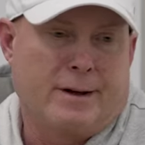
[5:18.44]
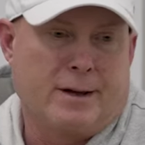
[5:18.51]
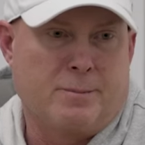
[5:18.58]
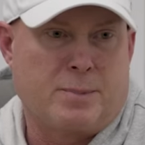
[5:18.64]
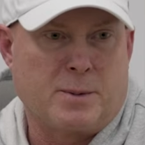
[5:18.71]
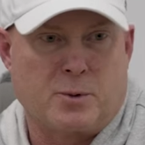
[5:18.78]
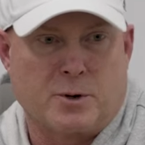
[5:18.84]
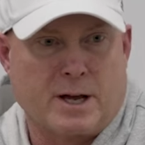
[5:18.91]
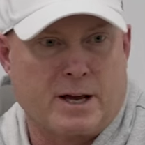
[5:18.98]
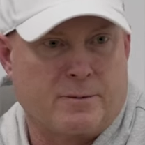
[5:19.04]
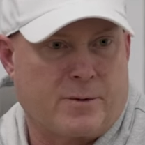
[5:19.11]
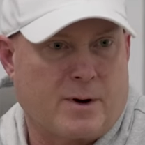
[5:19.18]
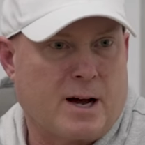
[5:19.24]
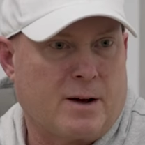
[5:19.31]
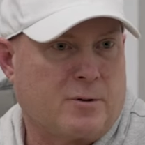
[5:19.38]
and people gain
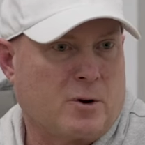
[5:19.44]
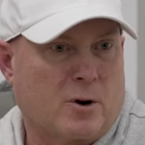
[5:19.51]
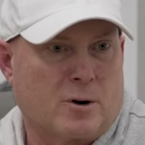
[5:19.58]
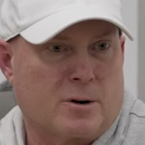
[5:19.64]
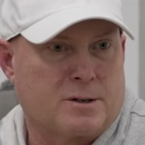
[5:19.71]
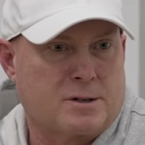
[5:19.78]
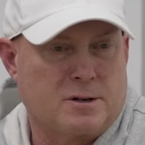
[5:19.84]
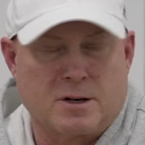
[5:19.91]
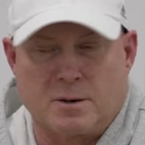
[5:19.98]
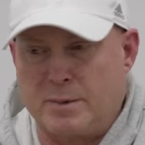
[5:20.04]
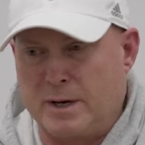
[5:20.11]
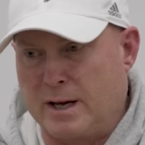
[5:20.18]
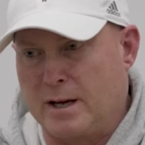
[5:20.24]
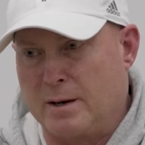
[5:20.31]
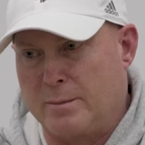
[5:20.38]
five yards. You can
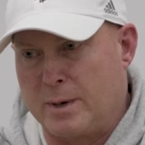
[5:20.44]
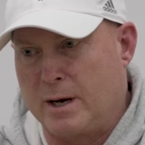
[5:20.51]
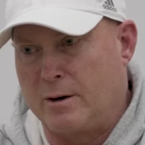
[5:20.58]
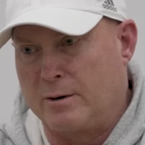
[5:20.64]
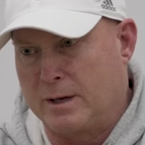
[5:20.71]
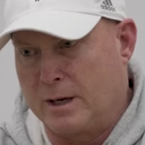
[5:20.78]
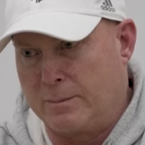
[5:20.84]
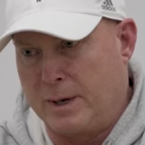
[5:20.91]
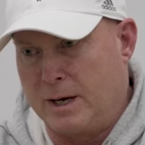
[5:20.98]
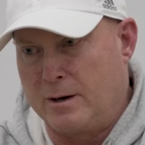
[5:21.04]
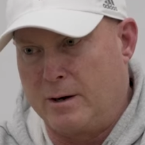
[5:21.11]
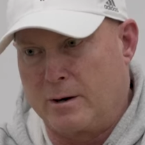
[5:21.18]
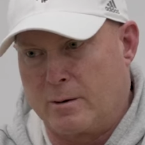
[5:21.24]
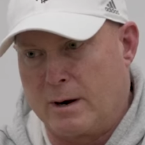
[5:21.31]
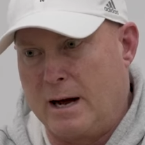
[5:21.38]
be Ian Bell and get beat
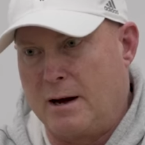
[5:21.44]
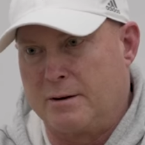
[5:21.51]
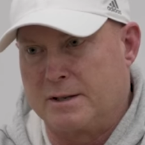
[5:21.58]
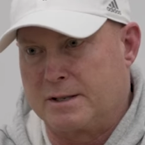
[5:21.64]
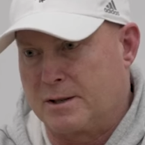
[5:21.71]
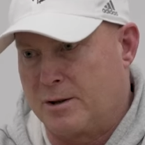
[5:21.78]
on a route and it's